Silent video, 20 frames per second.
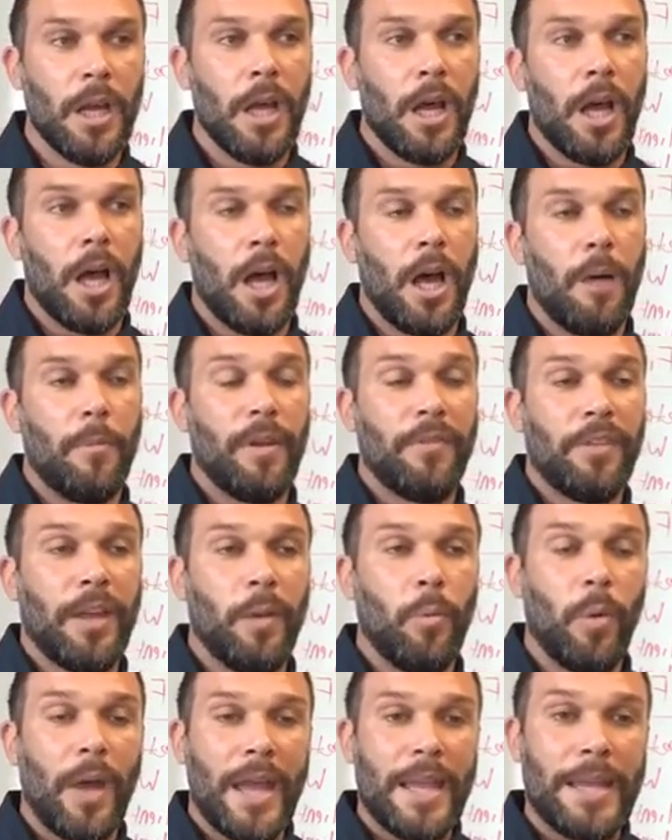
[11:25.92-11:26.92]
If
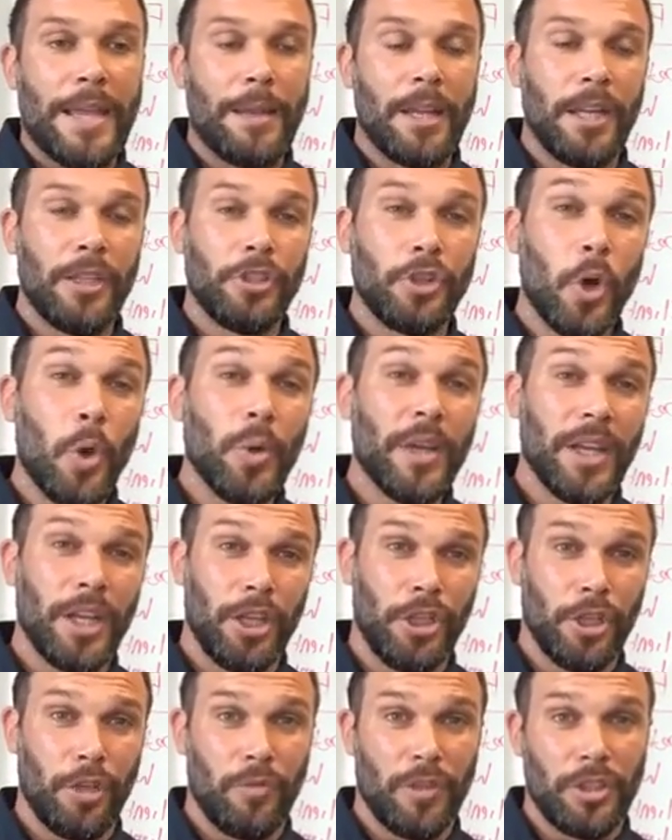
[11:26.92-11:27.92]
they weigh in and don't get
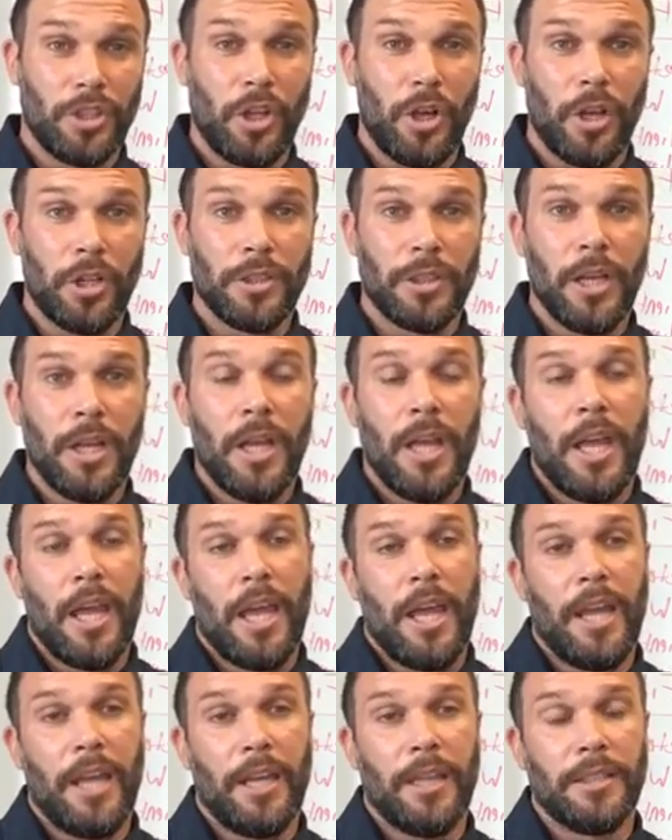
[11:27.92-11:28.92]
a good result,
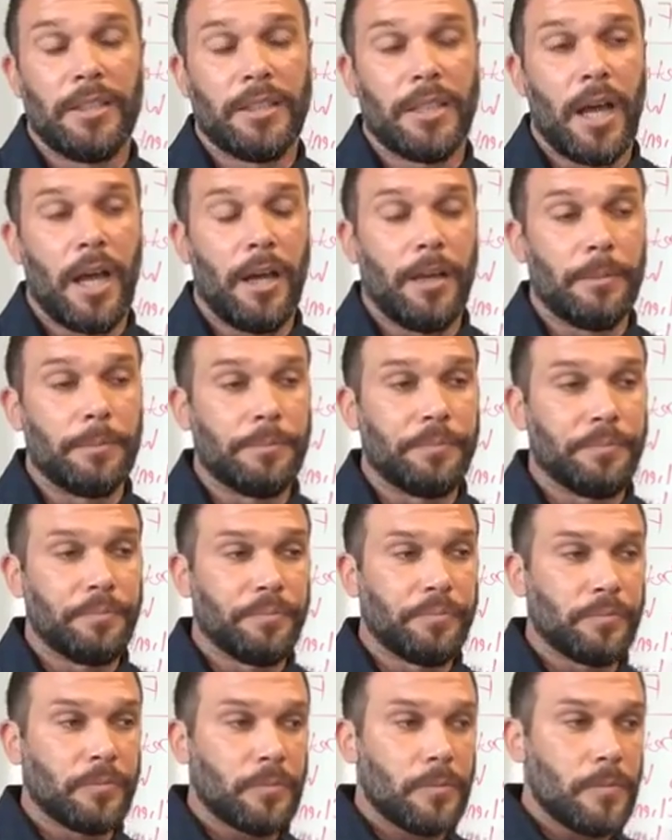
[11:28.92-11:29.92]
and
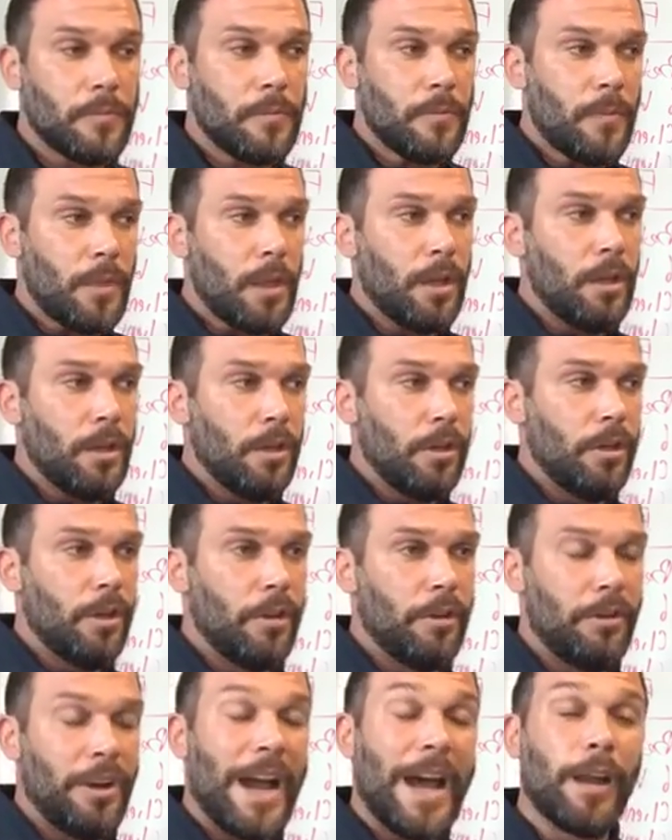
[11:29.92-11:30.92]

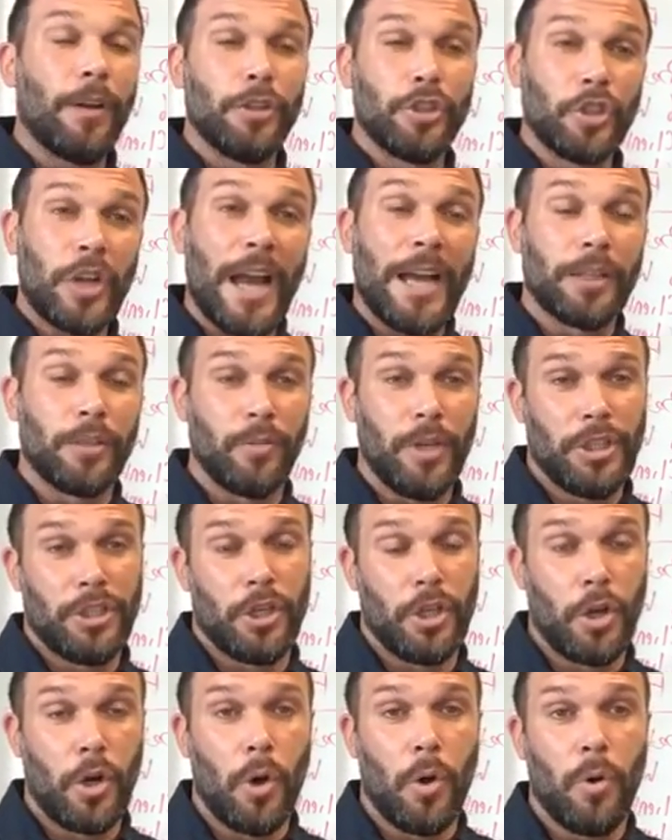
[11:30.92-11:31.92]
they're not on track to reach
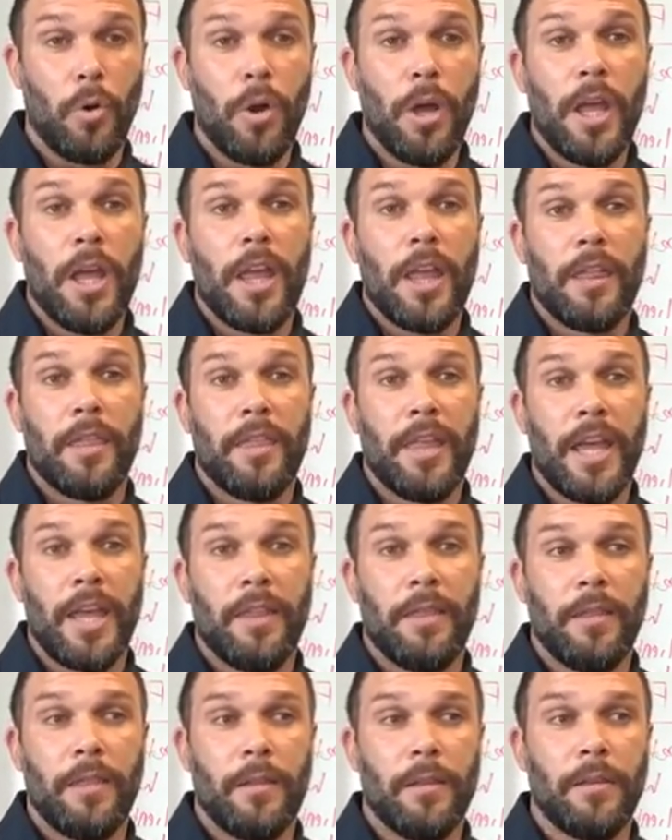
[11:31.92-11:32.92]
their goal,
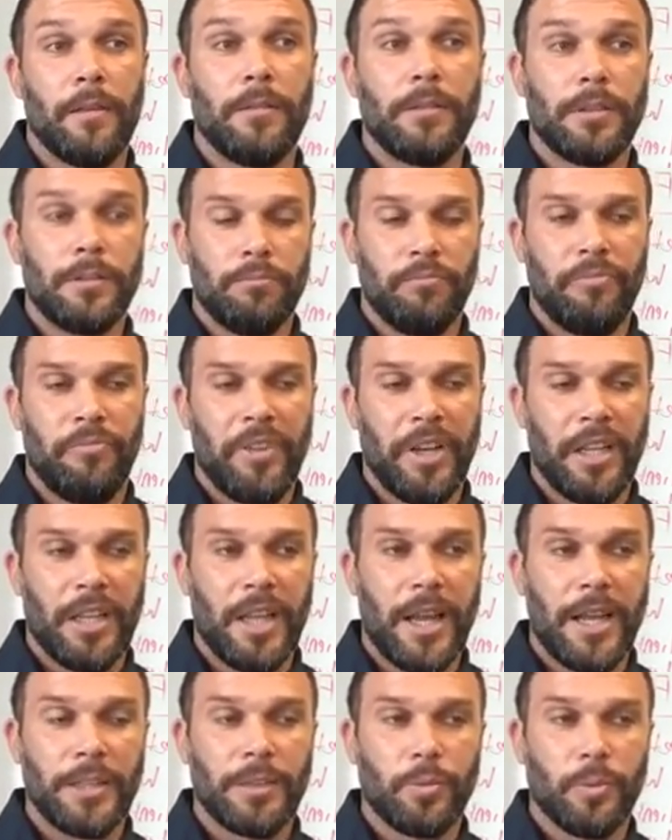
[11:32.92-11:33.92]
then Fit
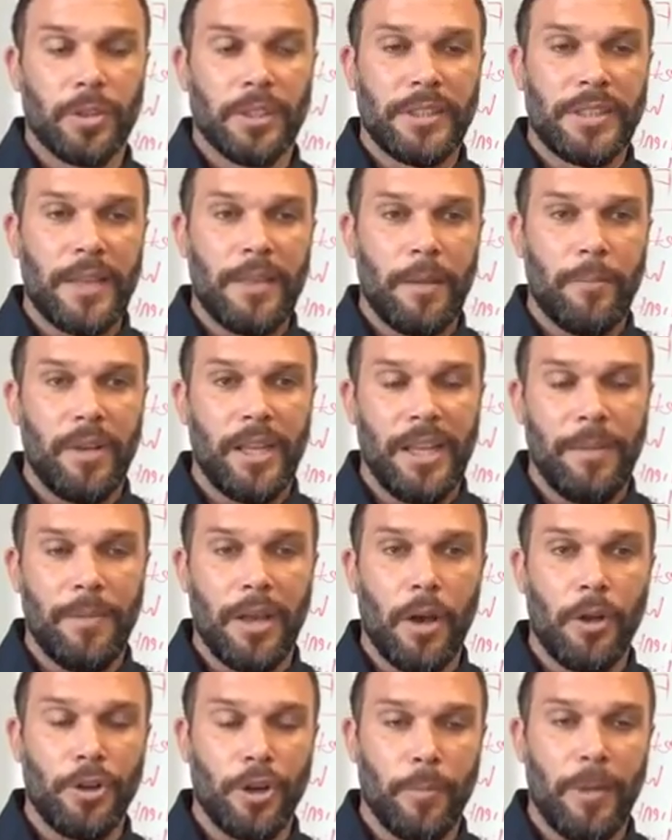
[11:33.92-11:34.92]
Clients will send them an
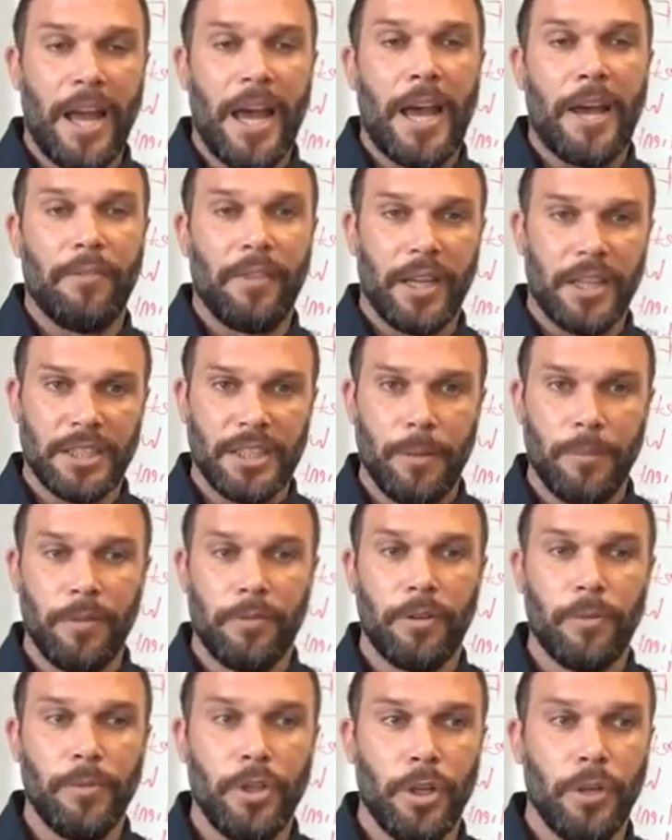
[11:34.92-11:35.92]
email on your behalf, like it's coming
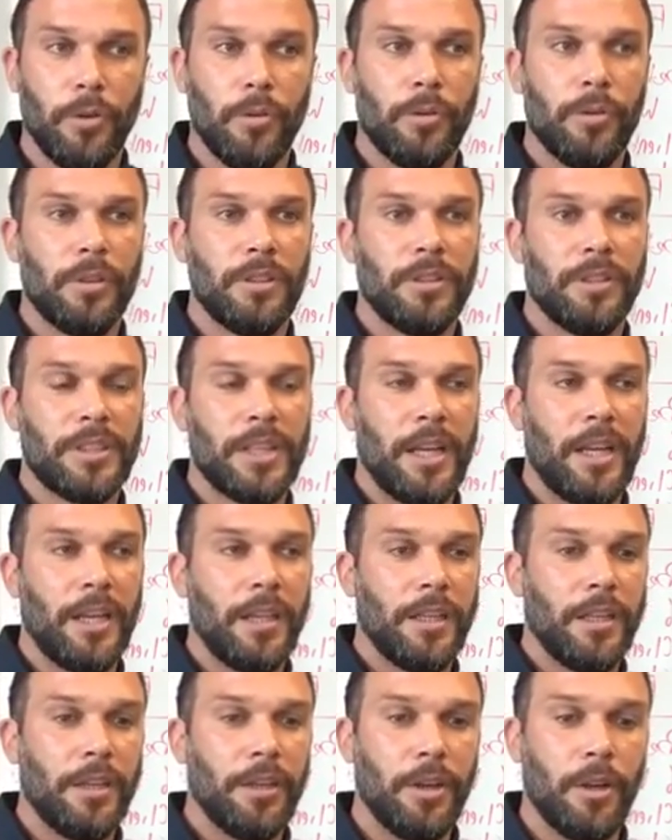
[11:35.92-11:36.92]
from you,
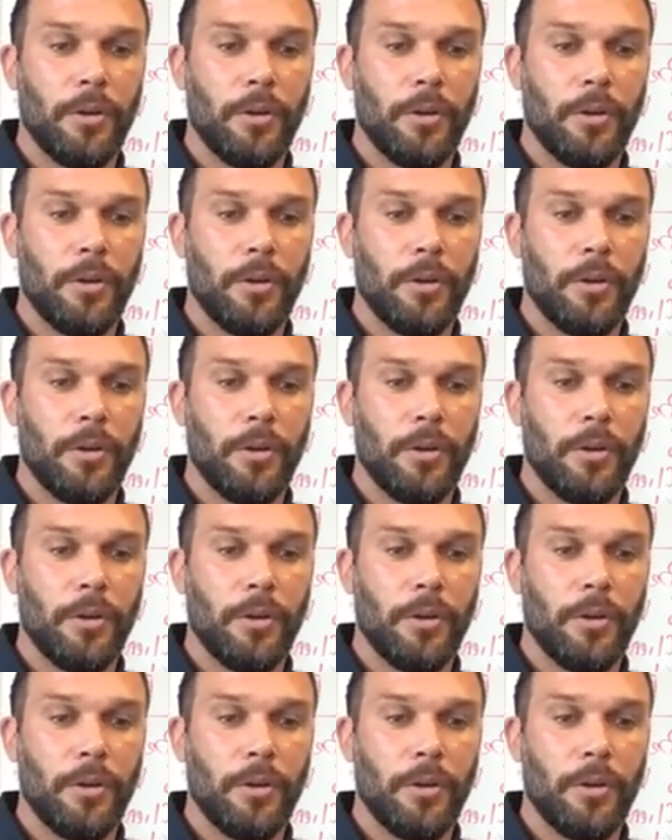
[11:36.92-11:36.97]
saying,